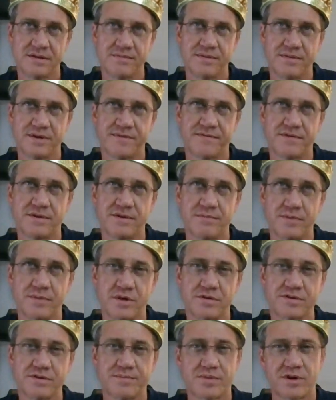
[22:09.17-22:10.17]
but for the
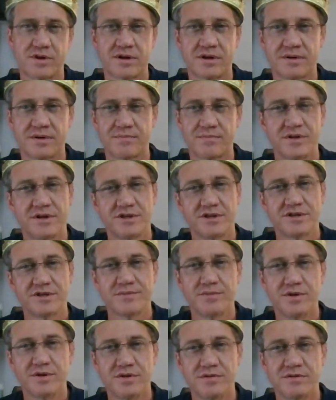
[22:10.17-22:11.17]
most part, pretty
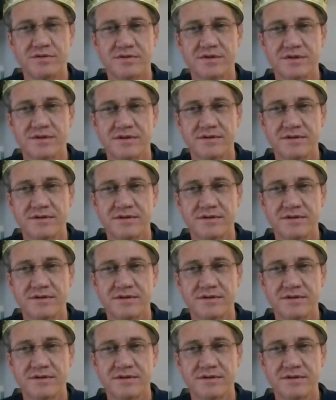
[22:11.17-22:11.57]
smooth.